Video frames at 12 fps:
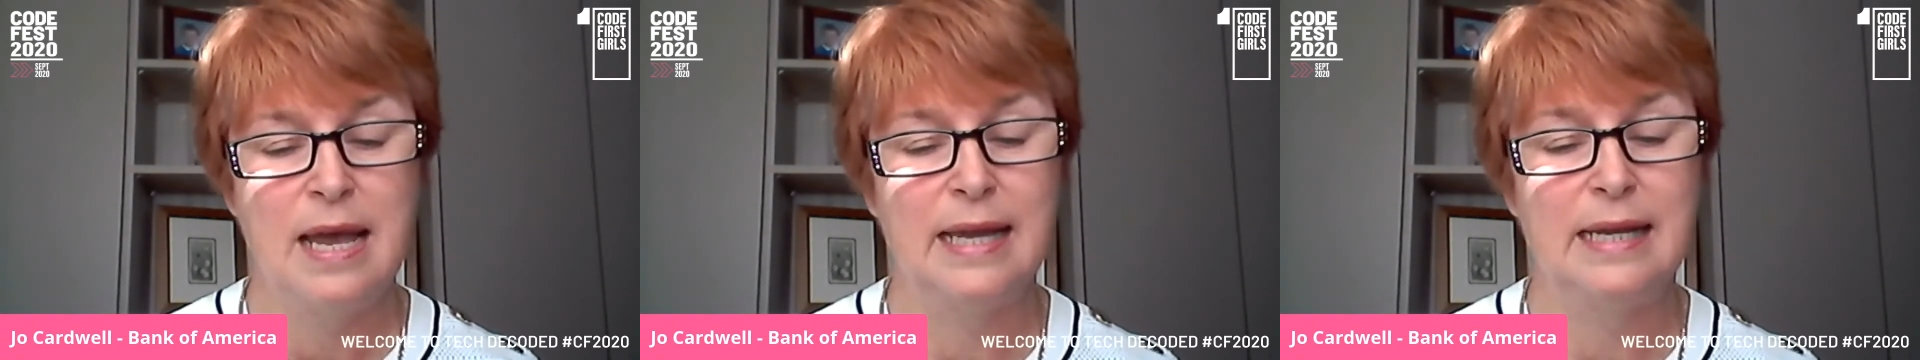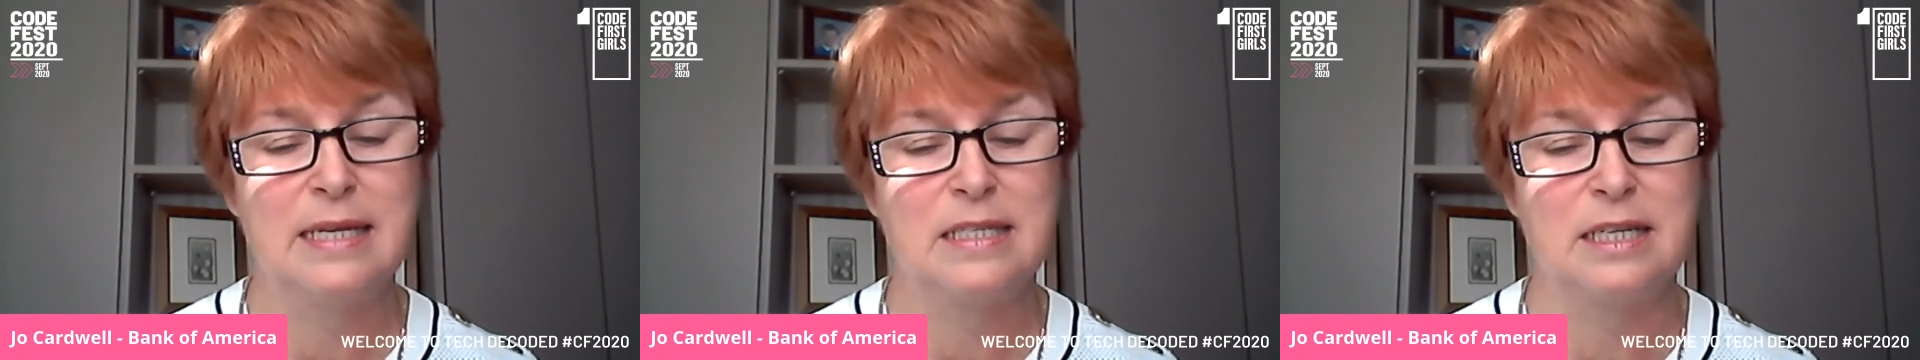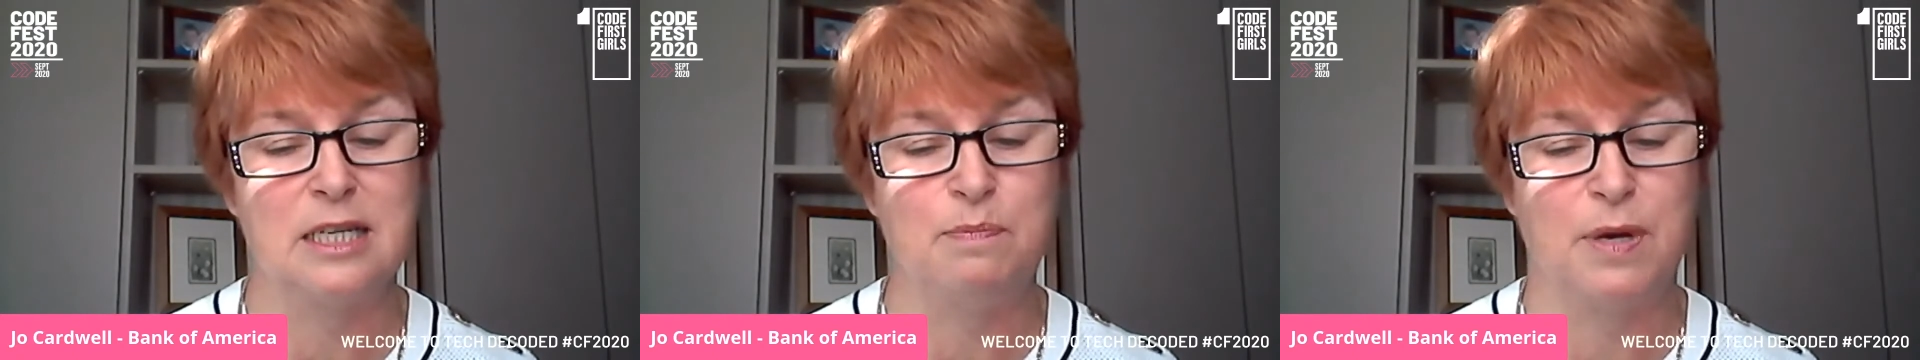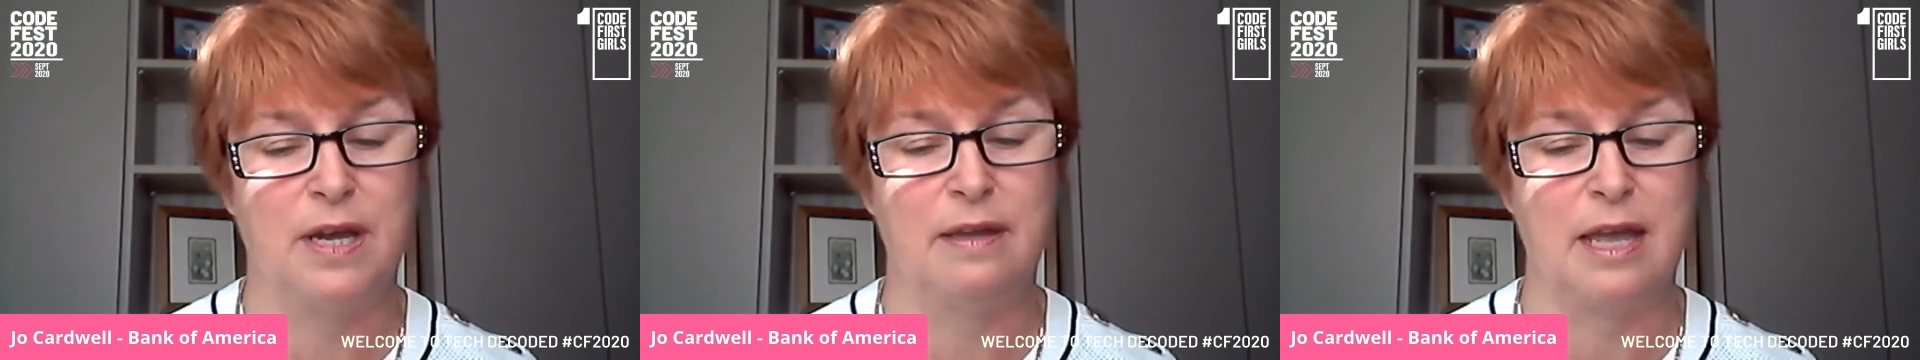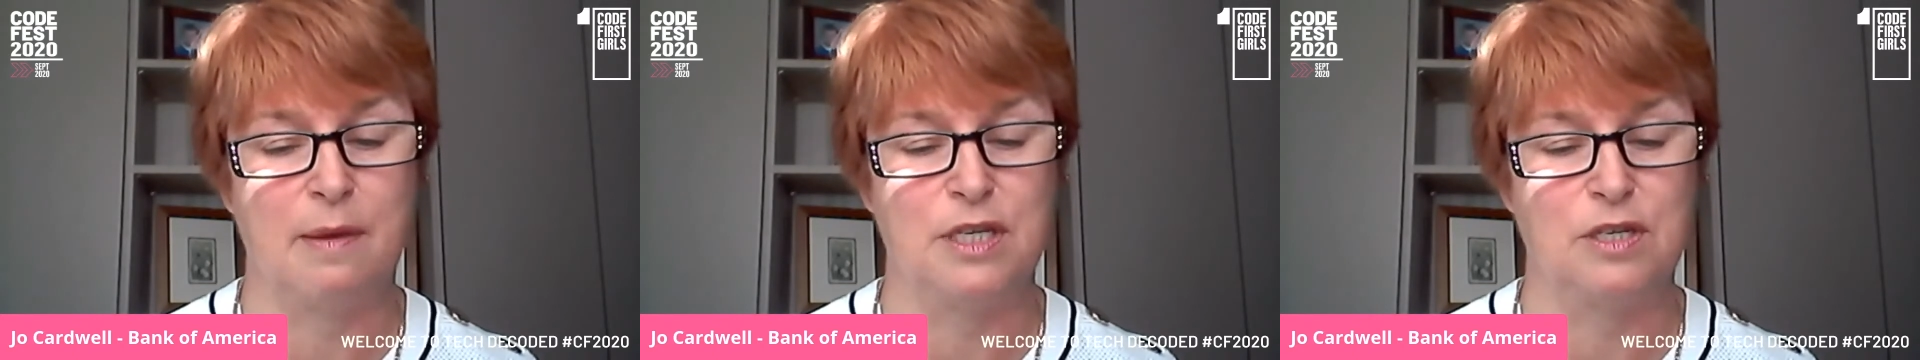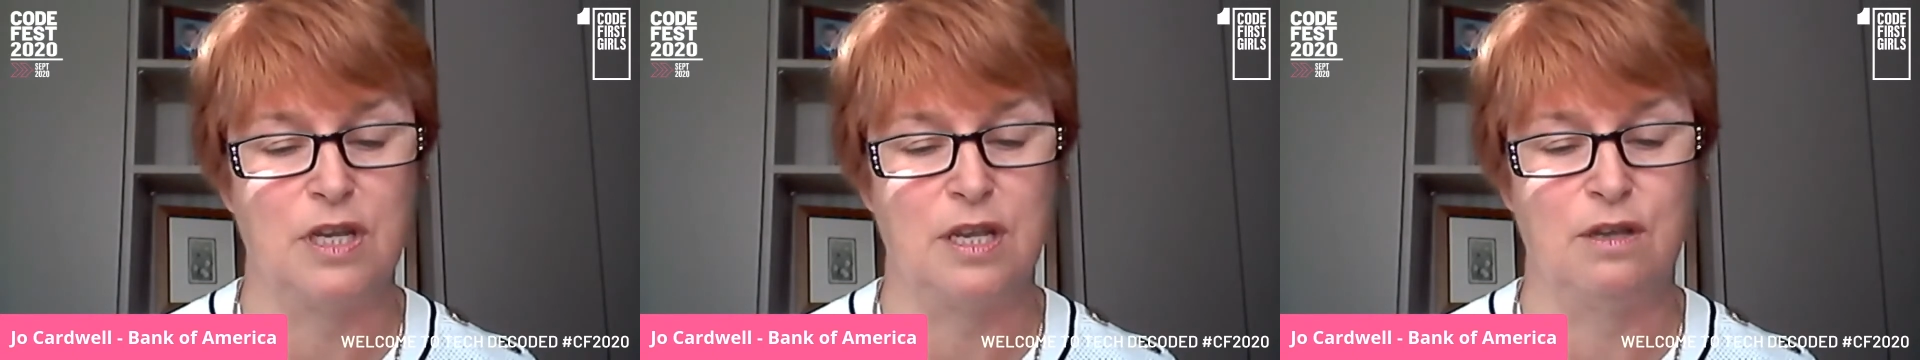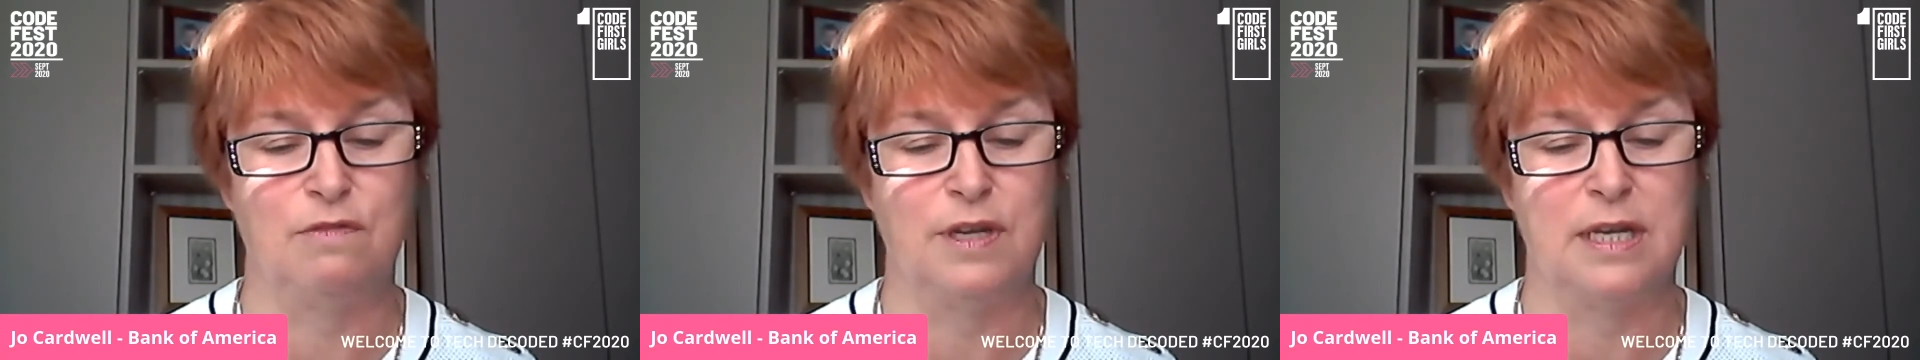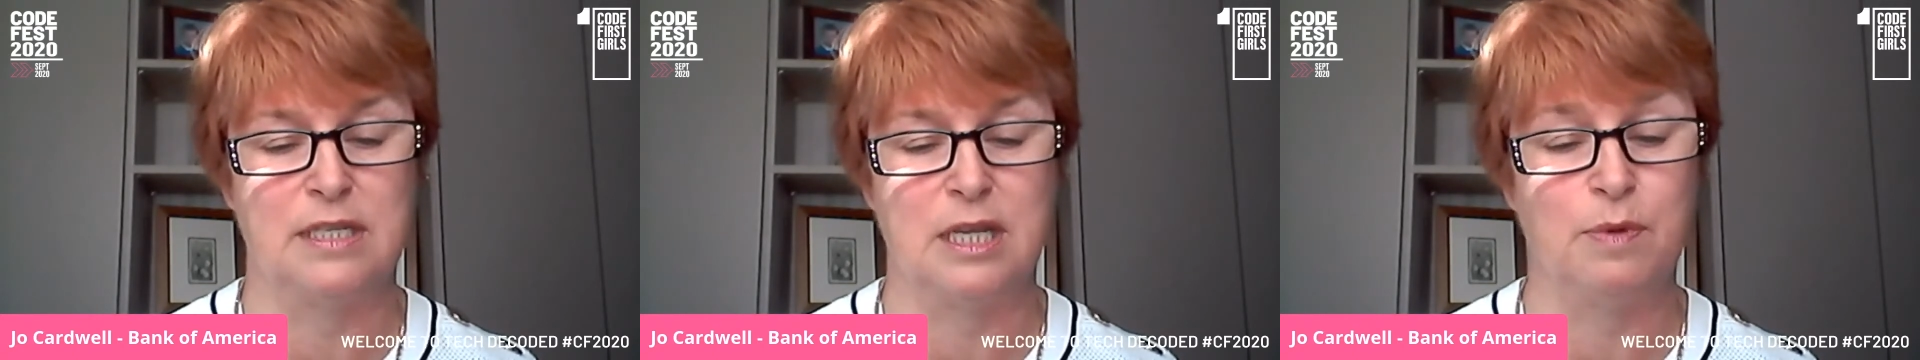Haley studied biochemistry at university,